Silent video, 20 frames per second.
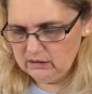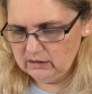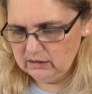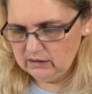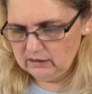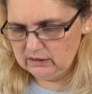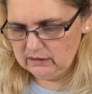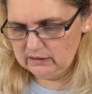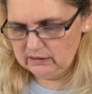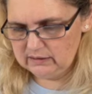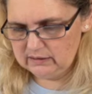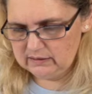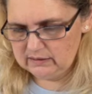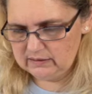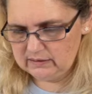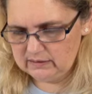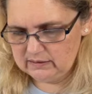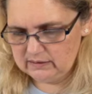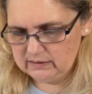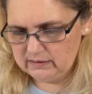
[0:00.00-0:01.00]

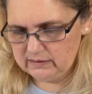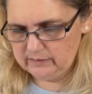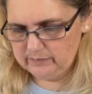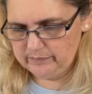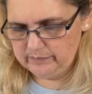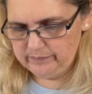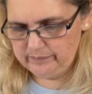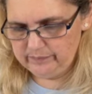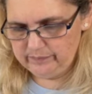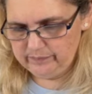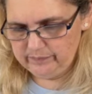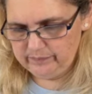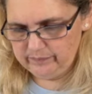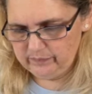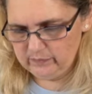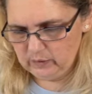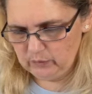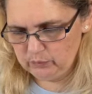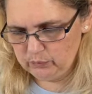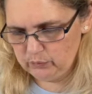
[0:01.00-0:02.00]
It's
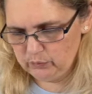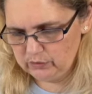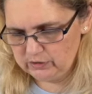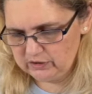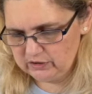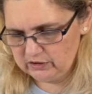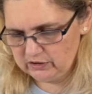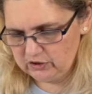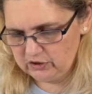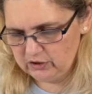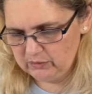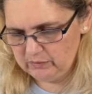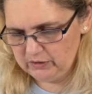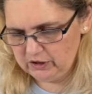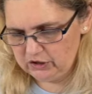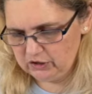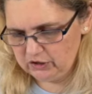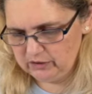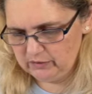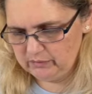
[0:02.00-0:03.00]
important to
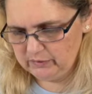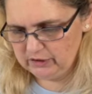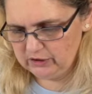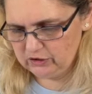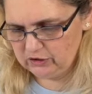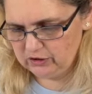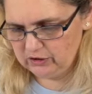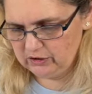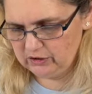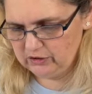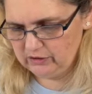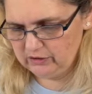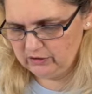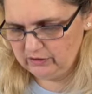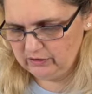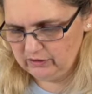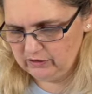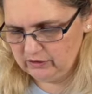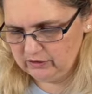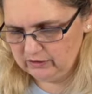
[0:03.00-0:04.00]
measure, make sure you've
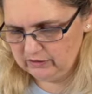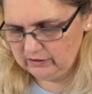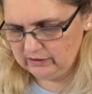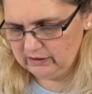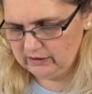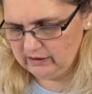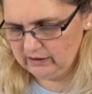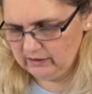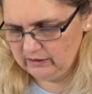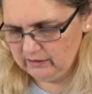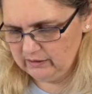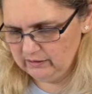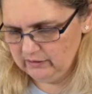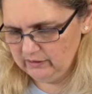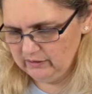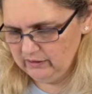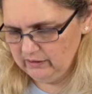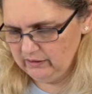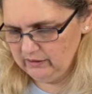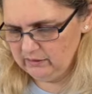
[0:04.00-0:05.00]
got the
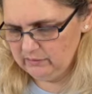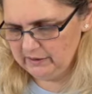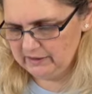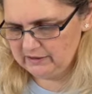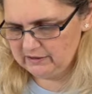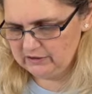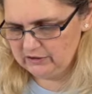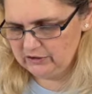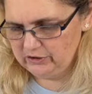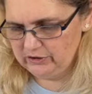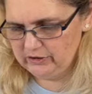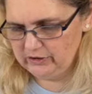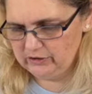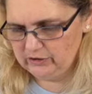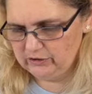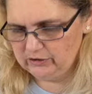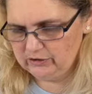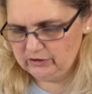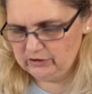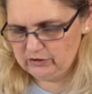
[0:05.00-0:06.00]
buttons going
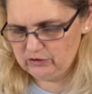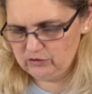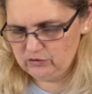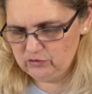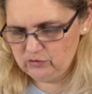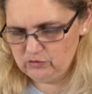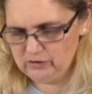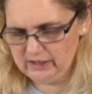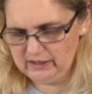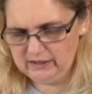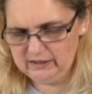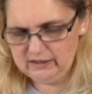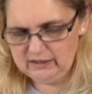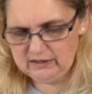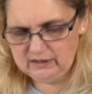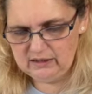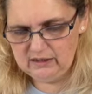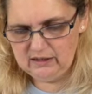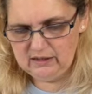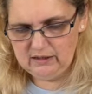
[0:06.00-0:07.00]
on
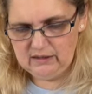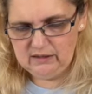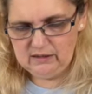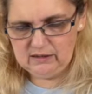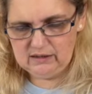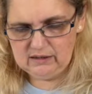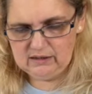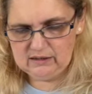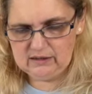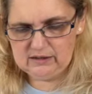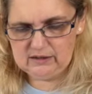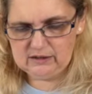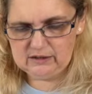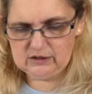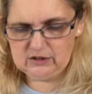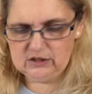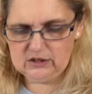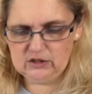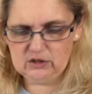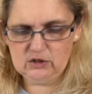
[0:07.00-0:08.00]
straight. And I like
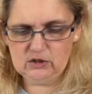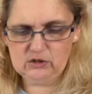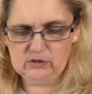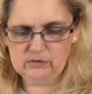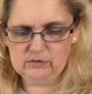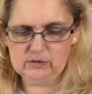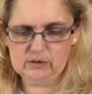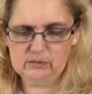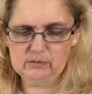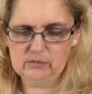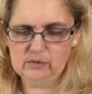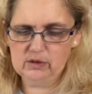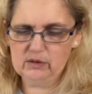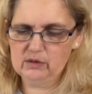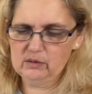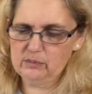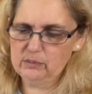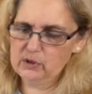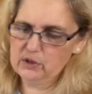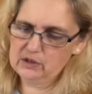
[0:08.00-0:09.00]
to start from
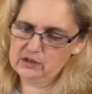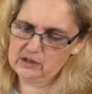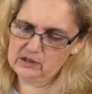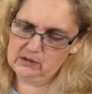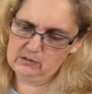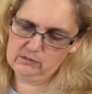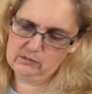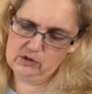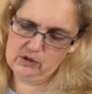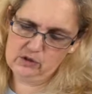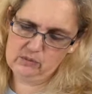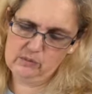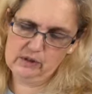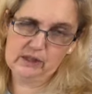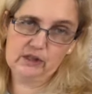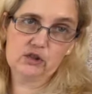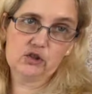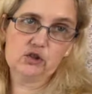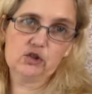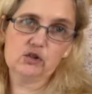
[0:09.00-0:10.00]
the bottom to
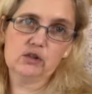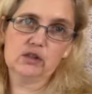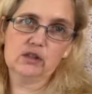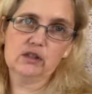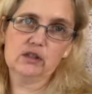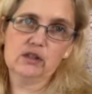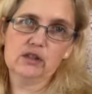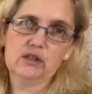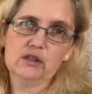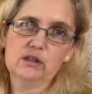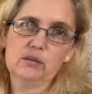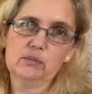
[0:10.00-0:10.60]
make sure that the